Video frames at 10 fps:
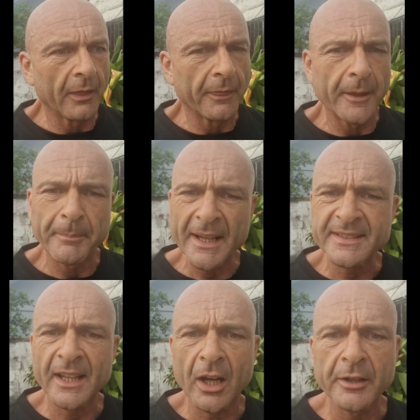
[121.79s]
the best
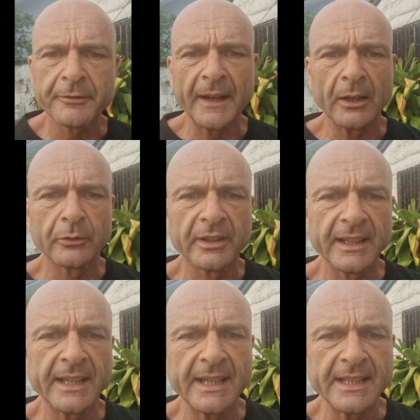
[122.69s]
that I found
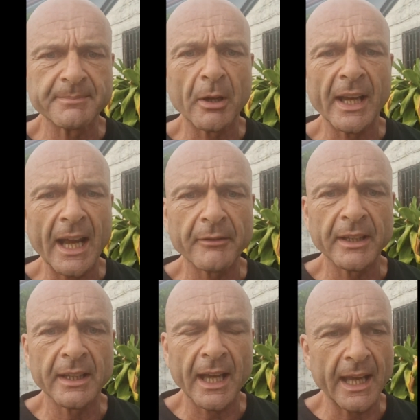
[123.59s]
is by
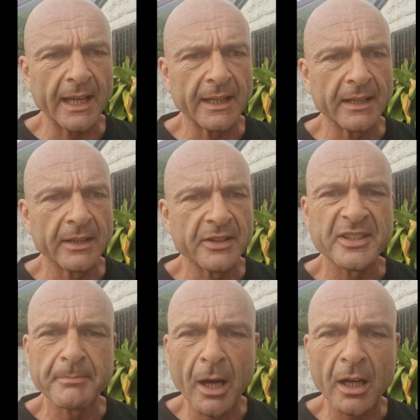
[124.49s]
having a
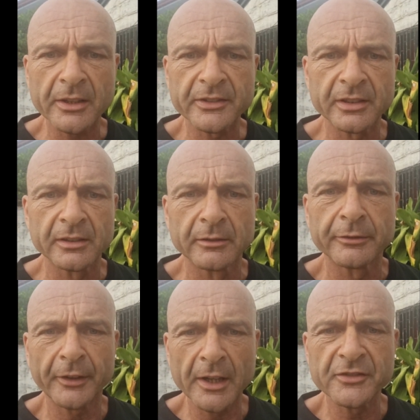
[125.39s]
smart
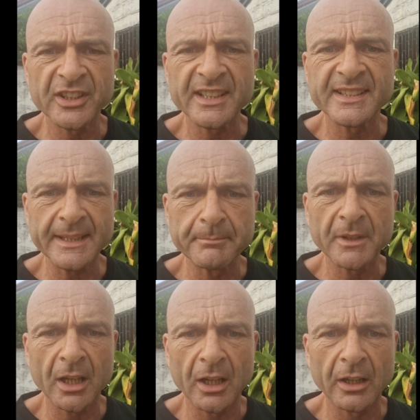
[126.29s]
5G SIM
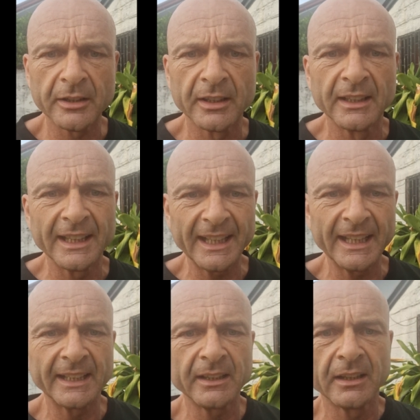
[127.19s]
card
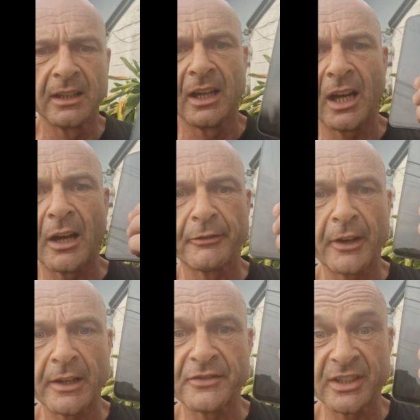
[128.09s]
in a
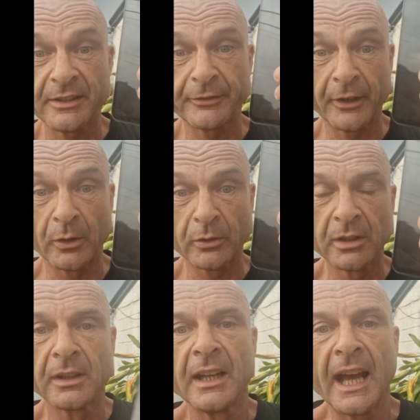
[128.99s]
5G phone,
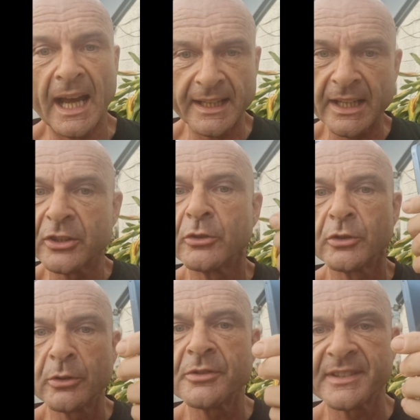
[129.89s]
and then you
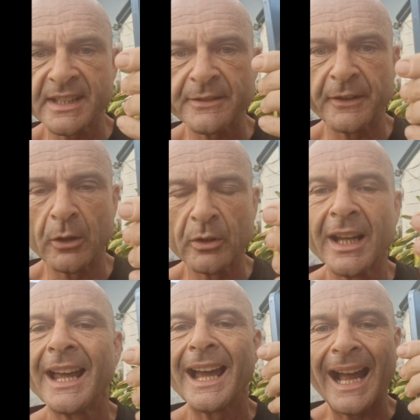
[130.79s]
use this phone
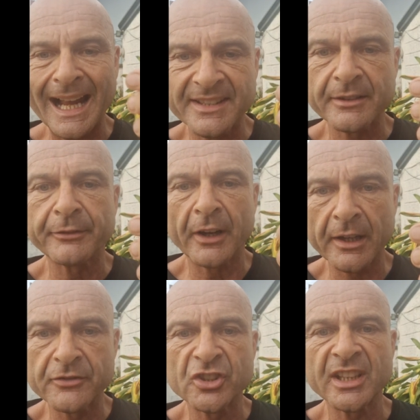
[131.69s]
as a
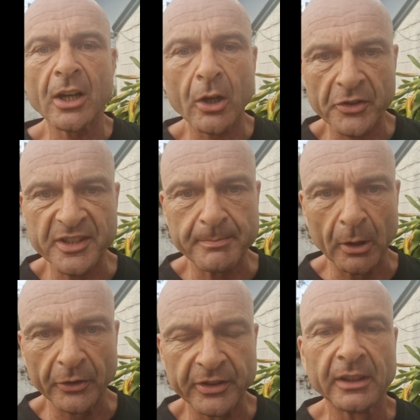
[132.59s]
5G
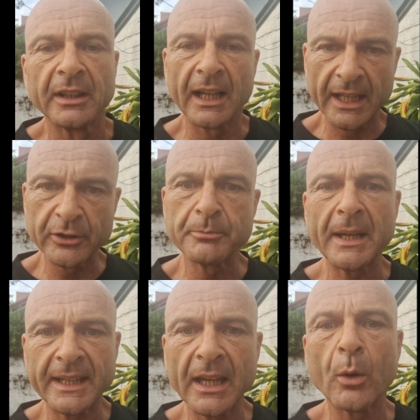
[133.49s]
hotspot, and you
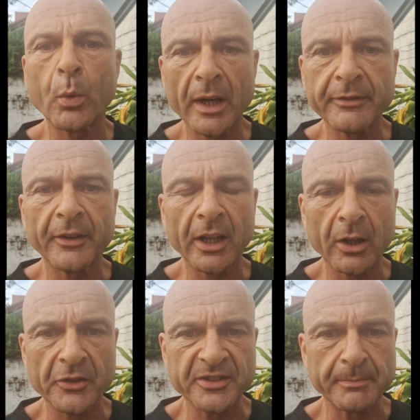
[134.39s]
make it a Wi-Fi
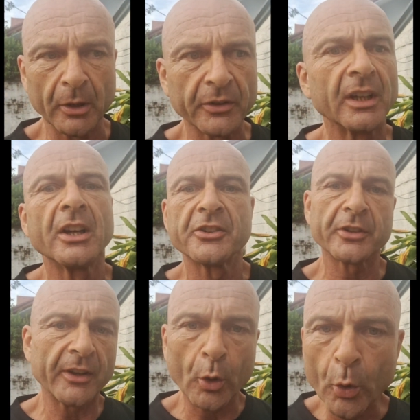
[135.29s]
hotspot, so
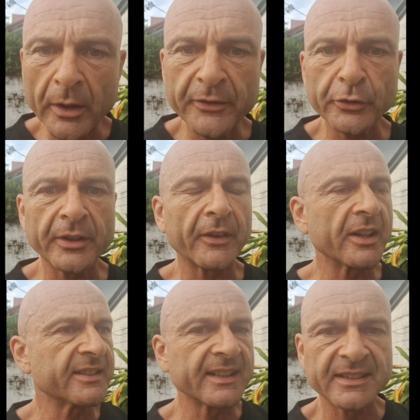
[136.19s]
that all of your
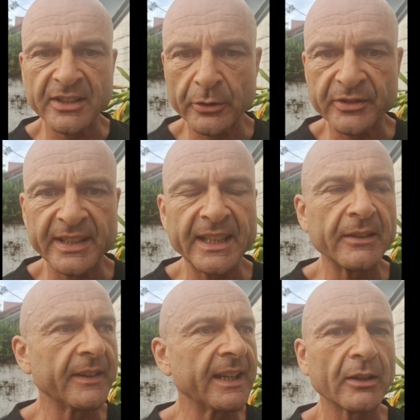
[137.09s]
devices in your
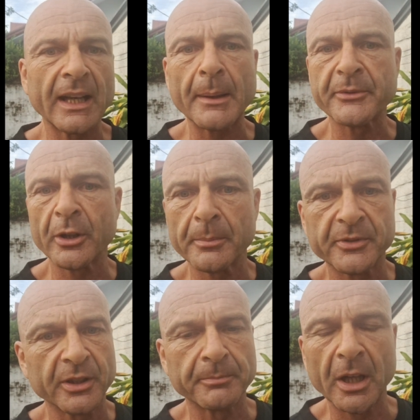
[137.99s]
TV, your laptops,
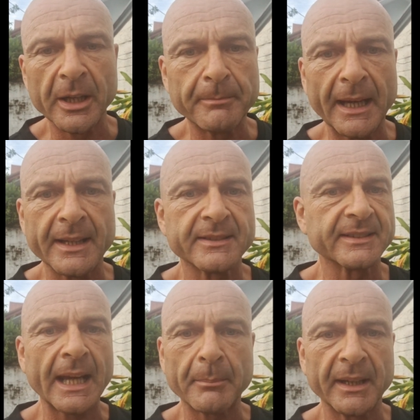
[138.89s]
your iPads,
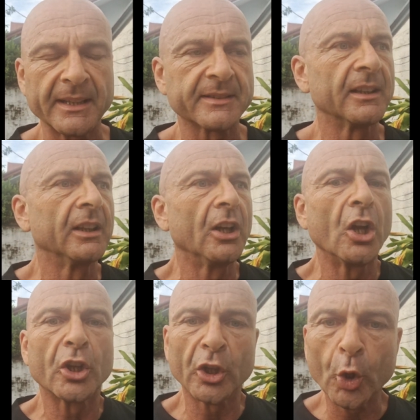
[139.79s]
tablets
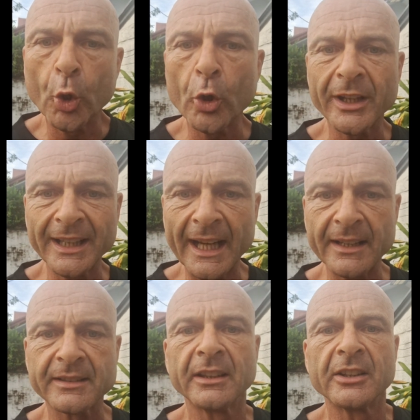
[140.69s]
can all
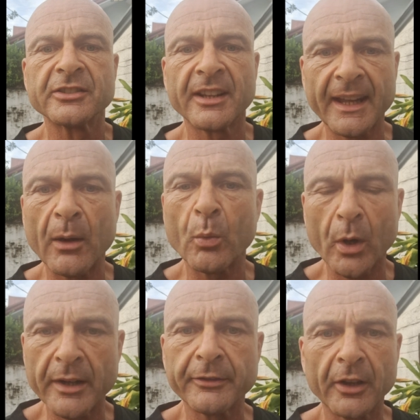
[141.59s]
connect to that
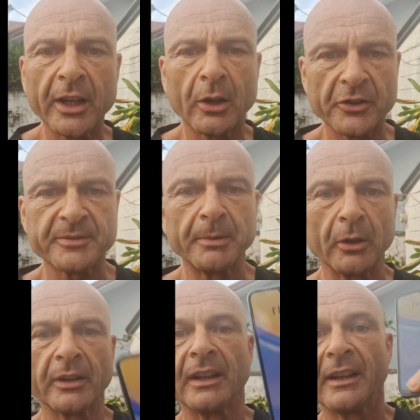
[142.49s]
Wi-Fi
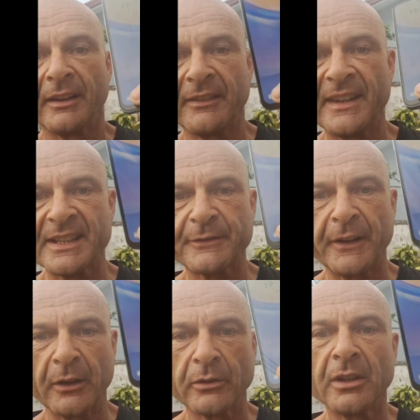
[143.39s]
hotspot that this
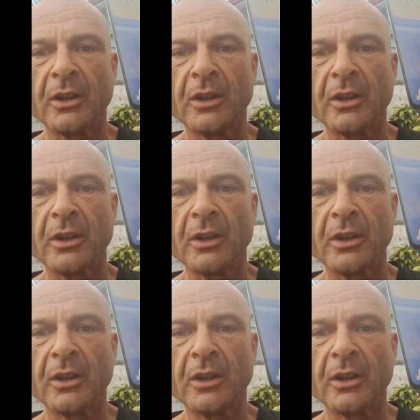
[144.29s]
phone